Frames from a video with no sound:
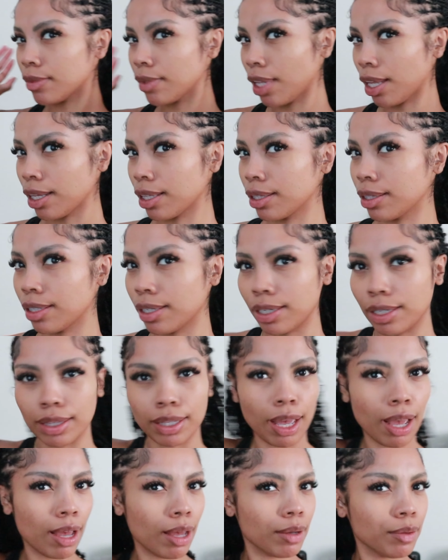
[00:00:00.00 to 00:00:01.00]
Like, look at
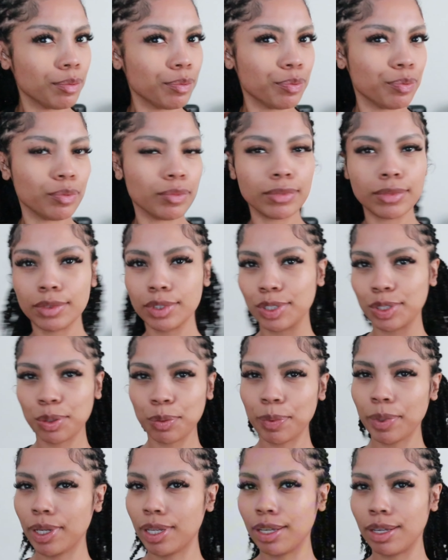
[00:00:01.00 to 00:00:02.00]
that.
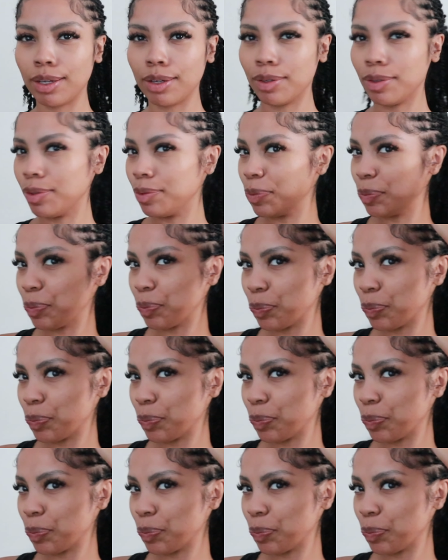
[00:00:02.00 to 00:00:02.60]
Super cute.